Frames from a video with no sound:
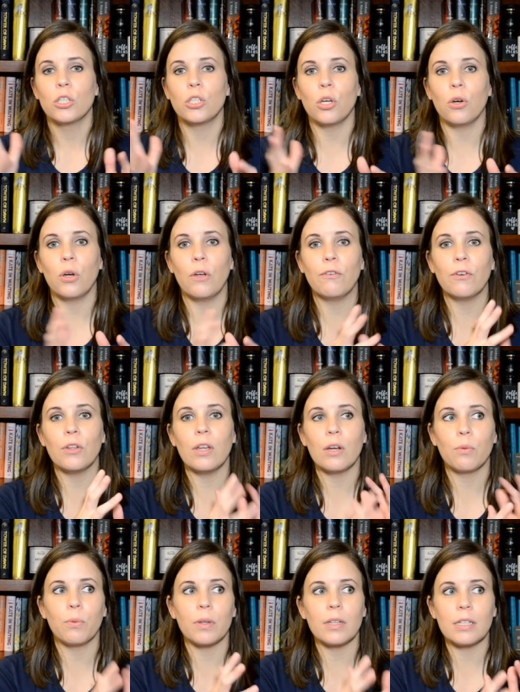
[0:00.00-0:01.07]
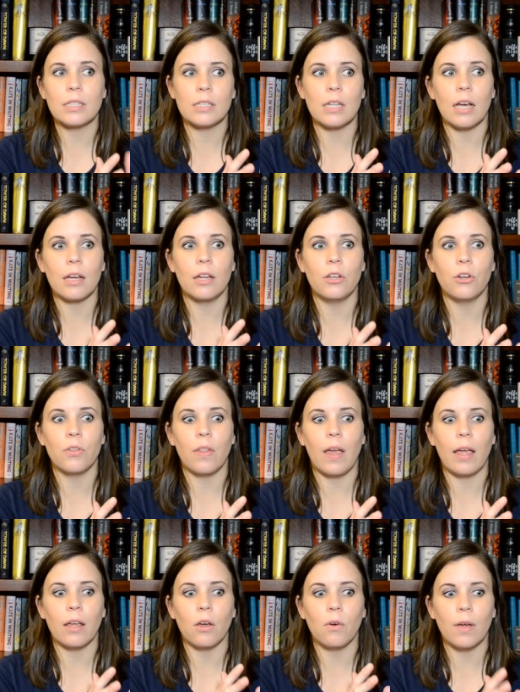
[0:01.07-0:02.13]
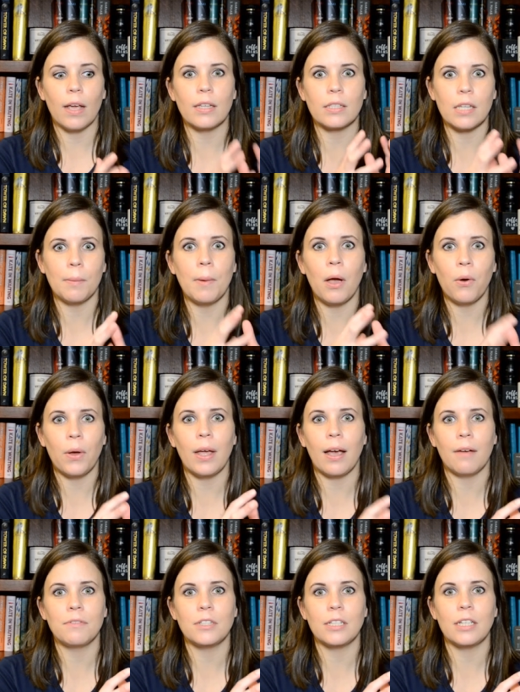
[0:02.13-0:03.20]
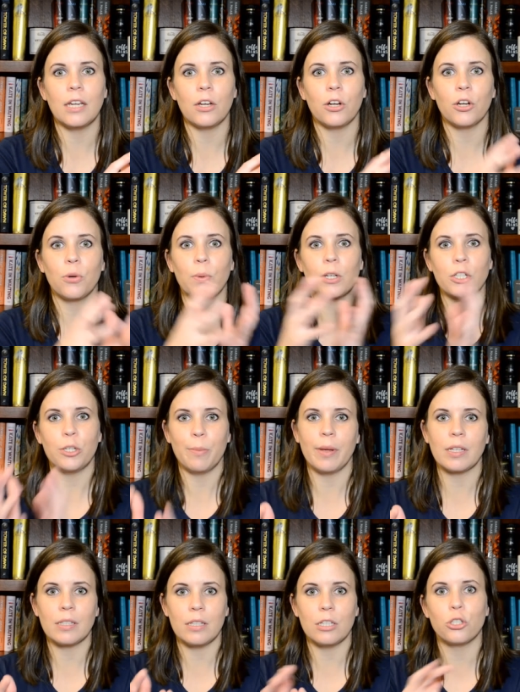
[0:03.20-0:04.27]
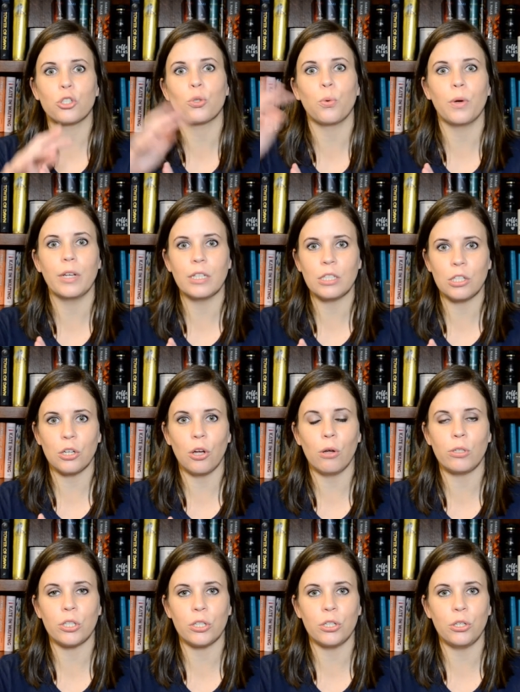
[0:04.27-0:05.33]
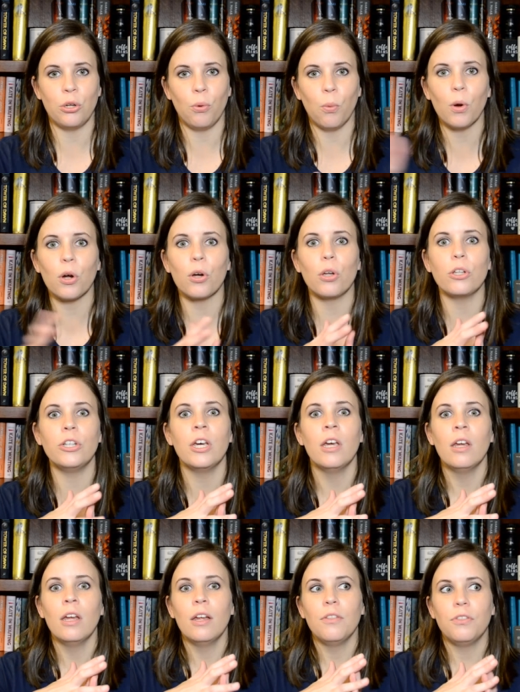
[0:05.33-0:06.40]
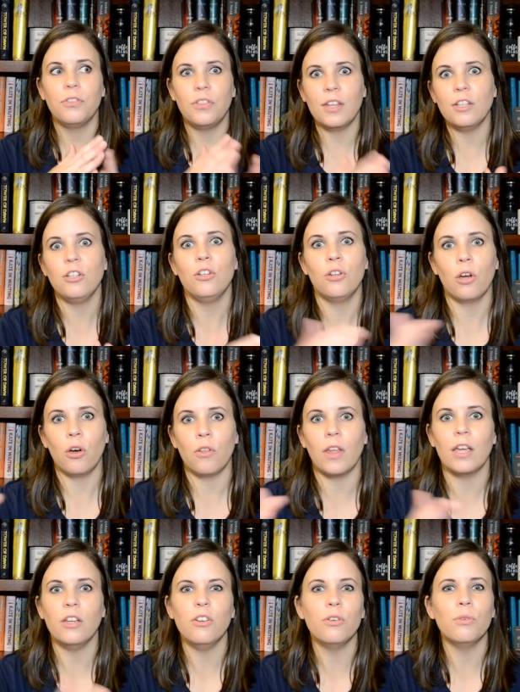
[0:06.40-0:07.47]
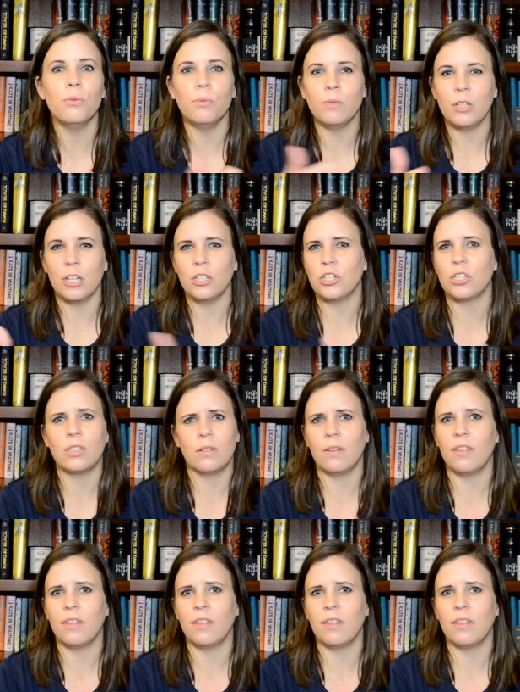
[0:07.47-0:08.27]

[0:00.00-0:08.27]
So if you're like really stuck and you're like, okay, somehow I have to get her to where she makes this choice to go to the new world, then you know that you can just